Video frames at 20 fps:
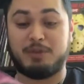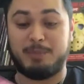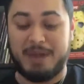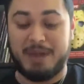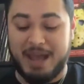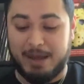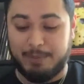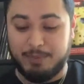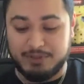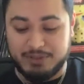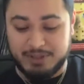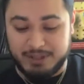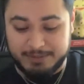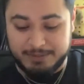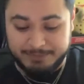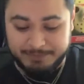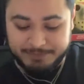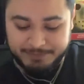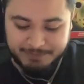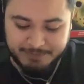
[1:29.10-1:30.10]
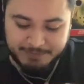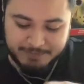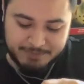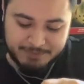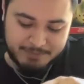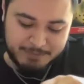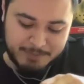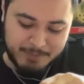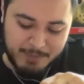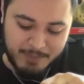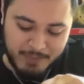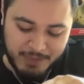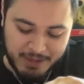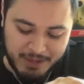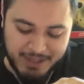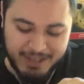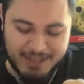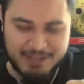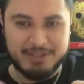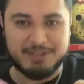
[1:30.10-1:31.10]
Amazon.
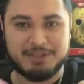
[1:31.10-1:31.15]
It's just a